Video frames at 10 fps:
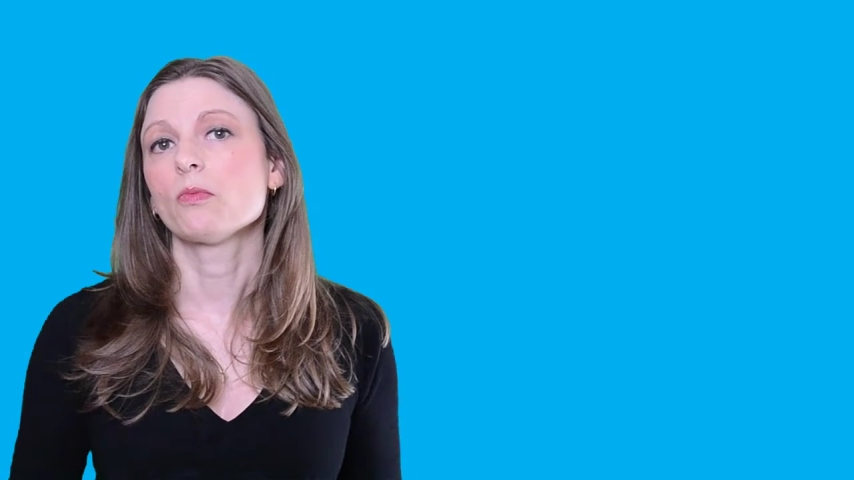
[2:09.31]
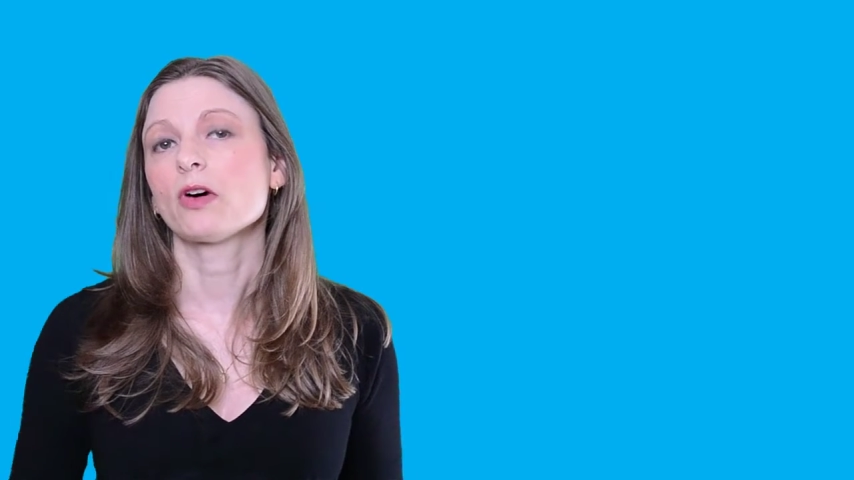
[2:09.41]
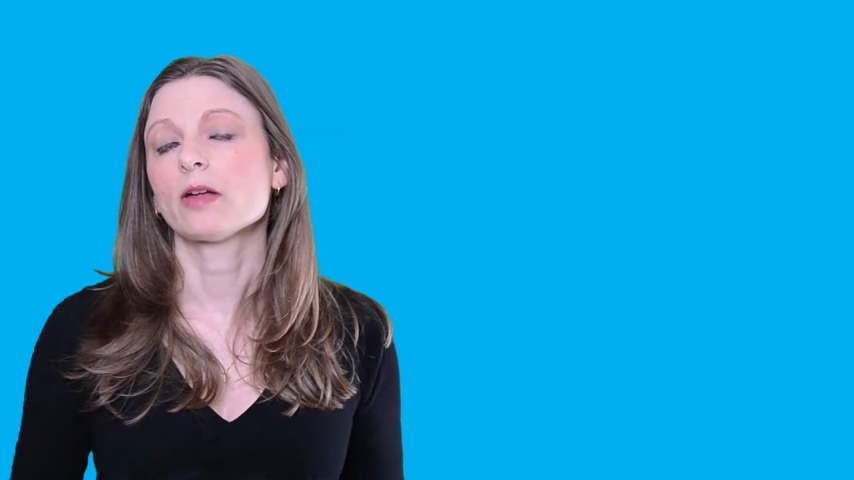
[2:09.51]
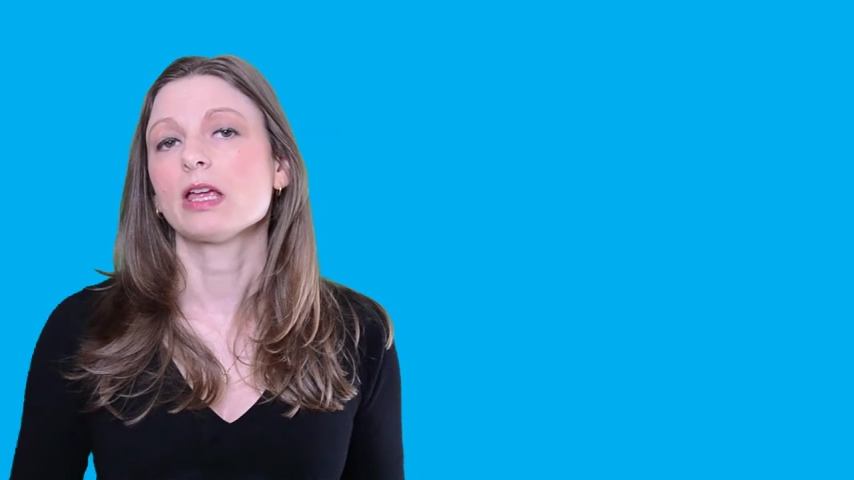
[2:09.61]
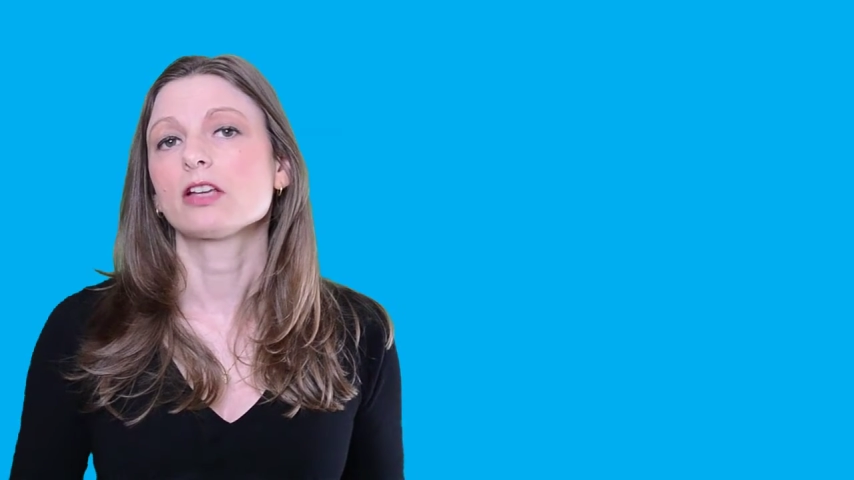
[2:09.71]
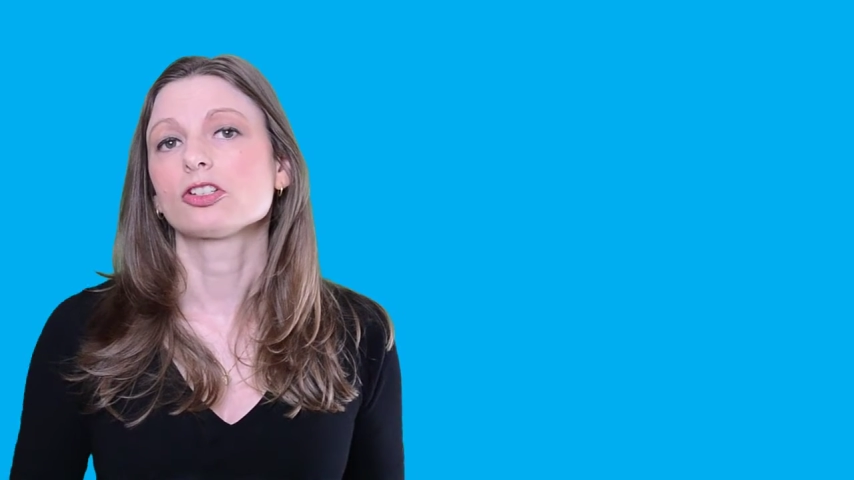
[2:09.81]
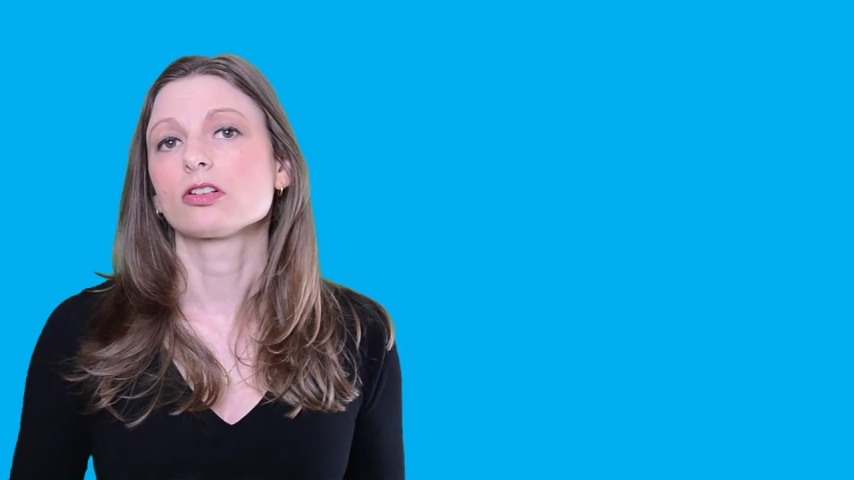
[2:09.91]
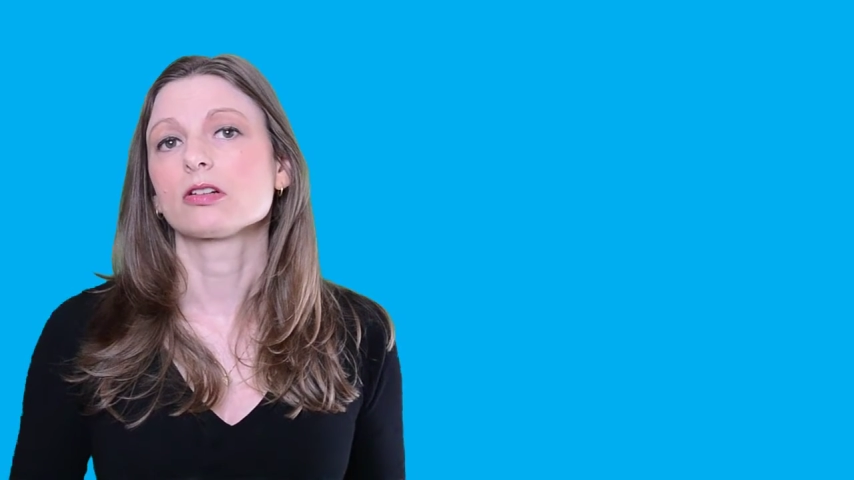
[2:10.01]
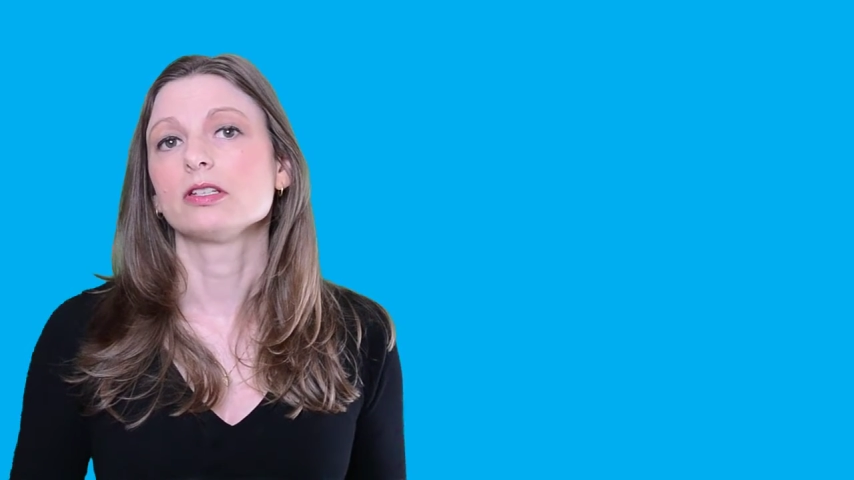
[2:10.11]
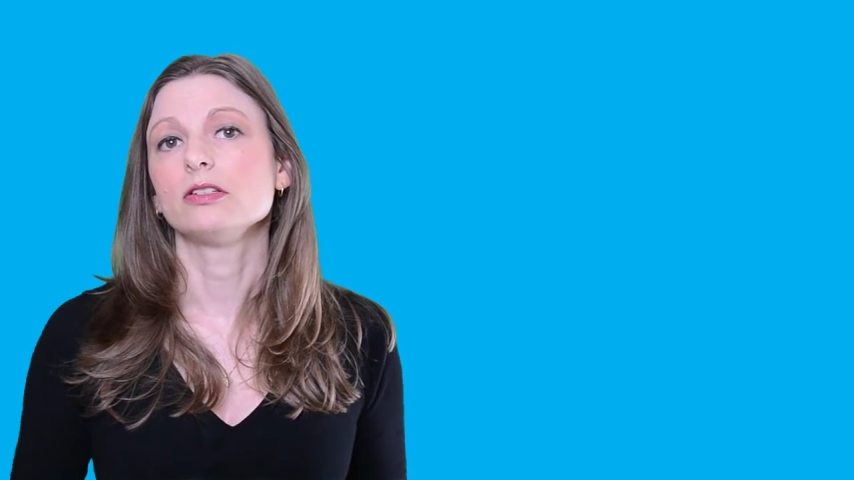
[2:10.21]
want to make
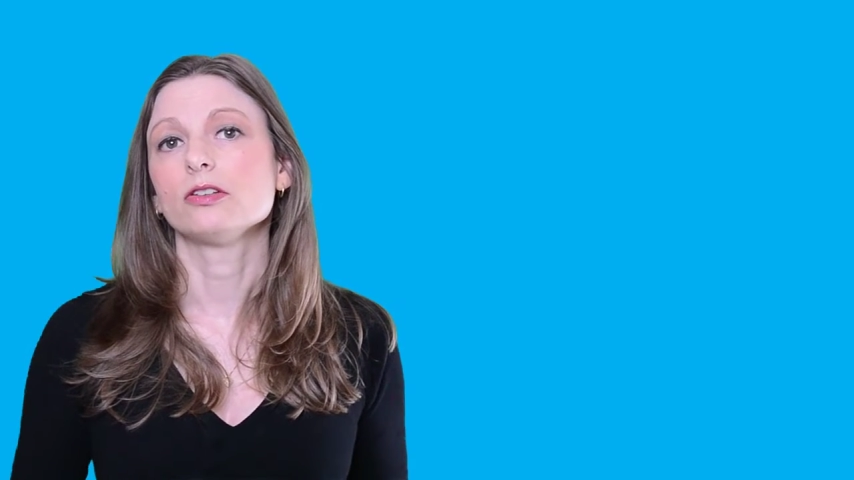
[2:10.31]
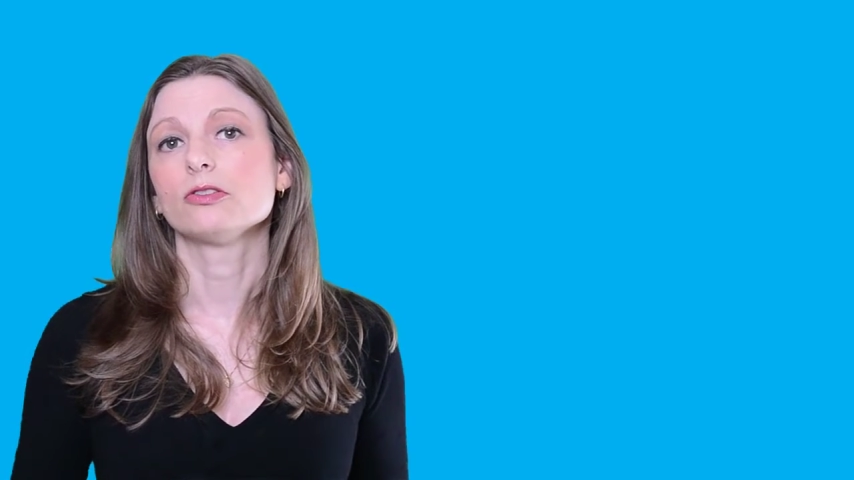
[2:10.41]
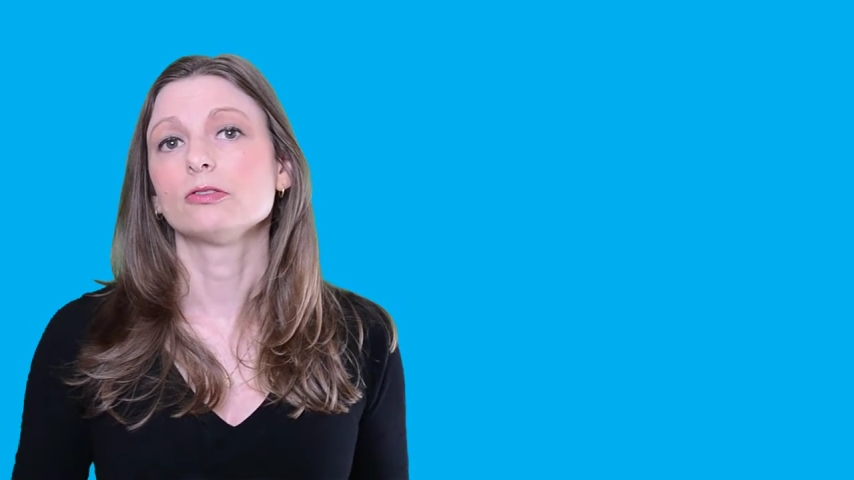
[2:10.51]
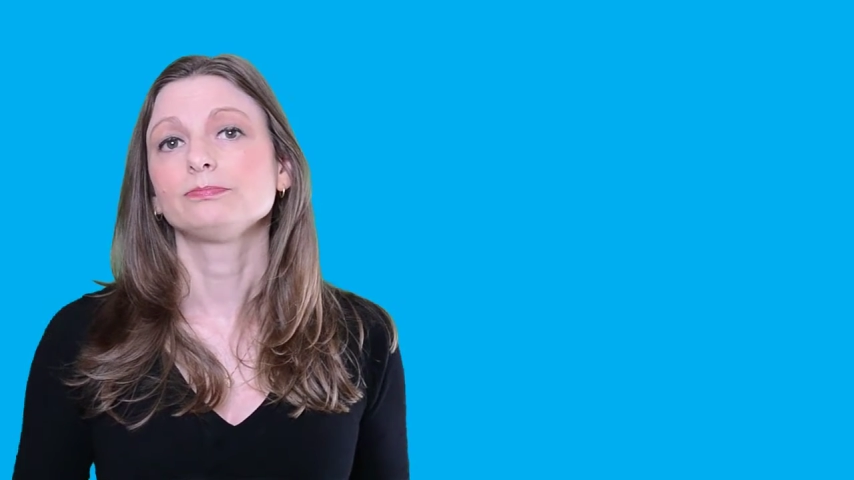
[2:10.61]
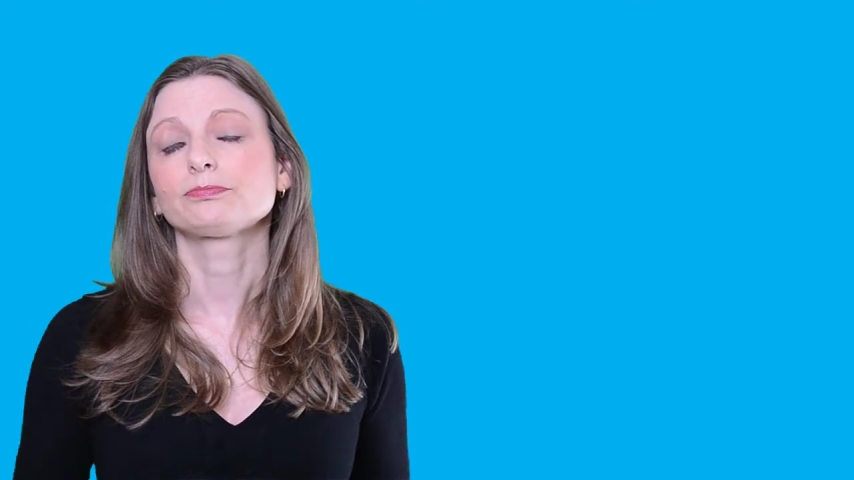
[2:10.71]
sure to do